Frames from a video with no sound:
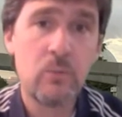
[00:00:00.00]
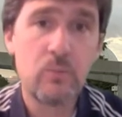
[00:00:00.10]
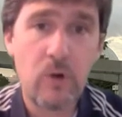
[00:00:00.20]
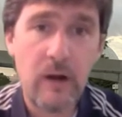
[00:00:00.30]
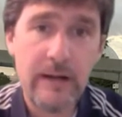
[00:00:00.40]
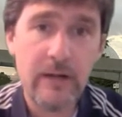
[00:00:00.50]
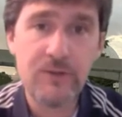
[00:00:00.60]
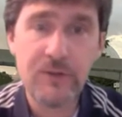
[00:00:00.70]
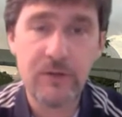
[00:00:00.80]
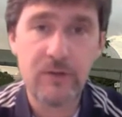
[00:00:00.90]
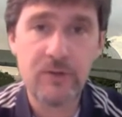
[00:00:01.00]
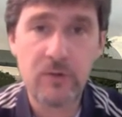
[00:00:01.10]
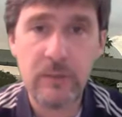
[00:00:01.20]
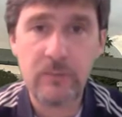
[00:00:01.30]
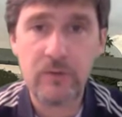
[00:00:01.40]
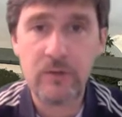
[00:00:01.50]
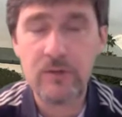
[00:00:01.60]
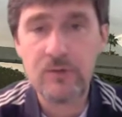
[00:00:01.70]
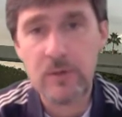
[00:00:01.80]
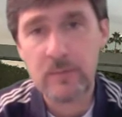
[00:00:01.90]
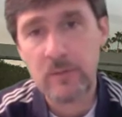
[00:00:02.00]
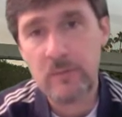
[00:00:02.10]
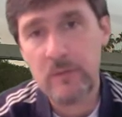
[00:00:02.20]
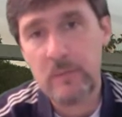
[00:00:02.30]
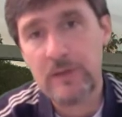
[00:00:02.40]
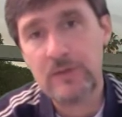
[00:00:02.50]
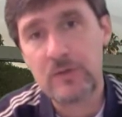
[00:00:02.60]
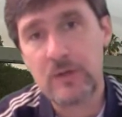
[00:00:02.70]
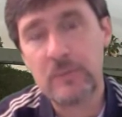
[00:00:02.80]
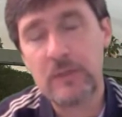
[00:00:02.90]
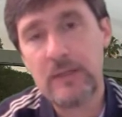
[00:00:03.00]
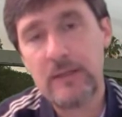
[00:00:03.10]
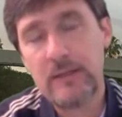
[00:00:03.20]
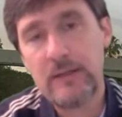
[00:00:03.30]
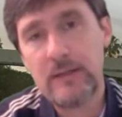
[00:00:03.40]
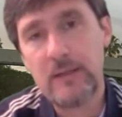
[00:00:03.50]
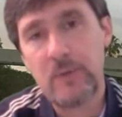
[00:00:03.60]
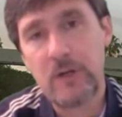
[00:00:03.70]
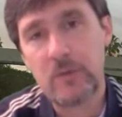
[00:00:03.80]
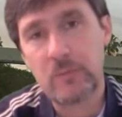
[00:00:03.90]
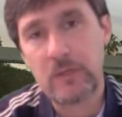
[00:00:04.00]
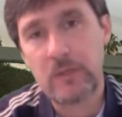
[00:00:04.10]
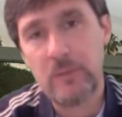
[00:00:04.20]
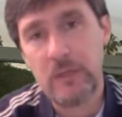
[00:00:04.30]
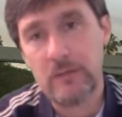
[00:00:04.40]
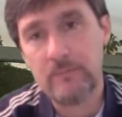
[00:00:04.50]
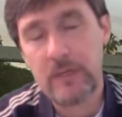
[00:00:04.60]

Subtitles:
prior to your trip, so your trip can be the best trip it possibly can be.